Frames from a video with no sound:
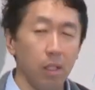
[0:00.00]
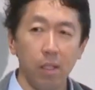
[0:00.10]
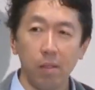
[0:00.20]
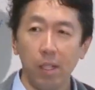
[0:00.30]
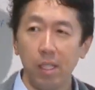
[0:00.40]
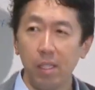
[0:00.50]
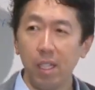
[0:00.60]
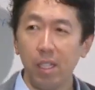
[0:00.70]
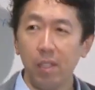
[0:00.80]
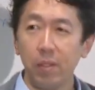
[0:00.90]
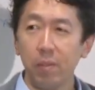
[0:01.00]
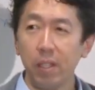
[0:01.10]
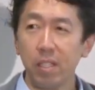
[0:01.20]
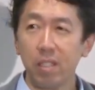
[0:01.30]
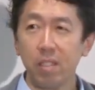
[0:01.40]
Oh, right, yeah. If you do
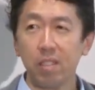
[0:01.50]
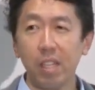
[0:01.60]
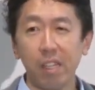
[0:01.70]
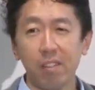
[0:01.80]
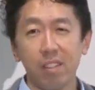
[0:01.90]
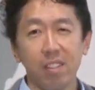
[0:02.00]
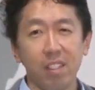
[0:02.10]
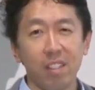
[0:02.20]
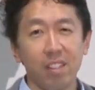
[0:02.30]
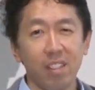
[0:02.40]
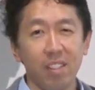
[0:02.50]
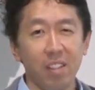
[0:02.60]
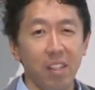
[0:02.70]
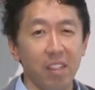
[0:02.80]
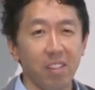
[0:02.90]
face detection accuracy and then
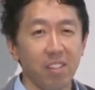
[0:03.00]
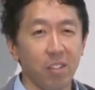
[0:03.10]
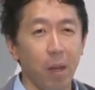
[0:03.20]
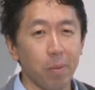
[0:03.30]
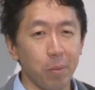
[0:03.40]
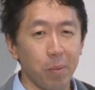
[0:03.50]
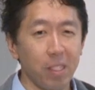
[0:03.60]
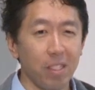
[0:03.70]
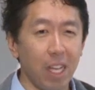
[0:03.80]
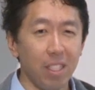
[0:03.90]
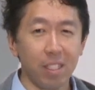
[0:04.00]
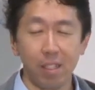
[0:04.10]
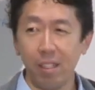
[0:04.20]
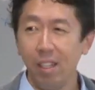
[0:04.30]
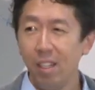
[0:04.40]
your error drops, what does that
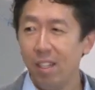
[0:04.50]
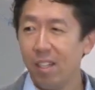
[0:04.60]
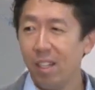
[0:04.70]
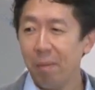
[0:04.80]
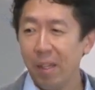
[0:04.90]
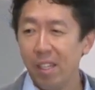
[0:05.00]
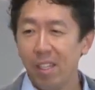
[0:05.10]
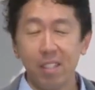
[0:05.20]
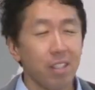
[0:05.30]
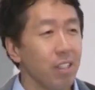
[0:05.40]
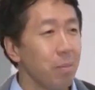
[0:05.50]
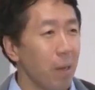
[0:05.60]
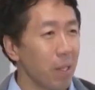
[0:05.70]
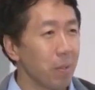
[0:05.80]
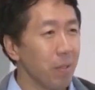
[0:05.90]
indicate? It's not
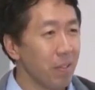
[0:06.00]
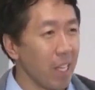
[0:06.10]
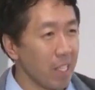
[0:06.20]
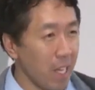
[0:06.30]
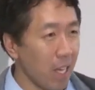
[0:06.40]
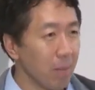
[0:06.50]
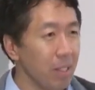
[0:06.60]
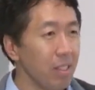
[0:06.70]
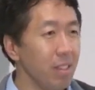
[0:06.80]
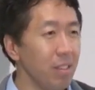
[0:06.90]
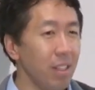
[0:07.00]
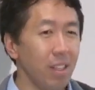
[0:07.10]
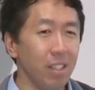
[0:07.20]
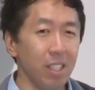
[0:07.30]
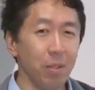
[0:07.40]
impossible for that to happen.
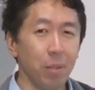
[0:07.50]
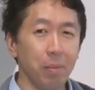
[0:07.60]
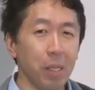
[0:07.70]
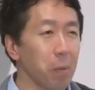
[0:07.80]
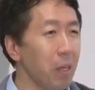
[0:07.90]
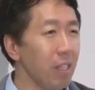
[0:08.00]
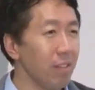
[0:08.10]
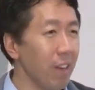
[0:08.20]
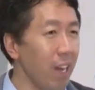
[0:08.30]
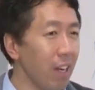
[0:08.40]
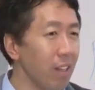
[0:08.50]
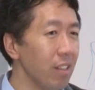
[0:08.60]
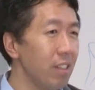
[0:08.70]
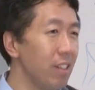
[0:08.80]
It would be quite rare.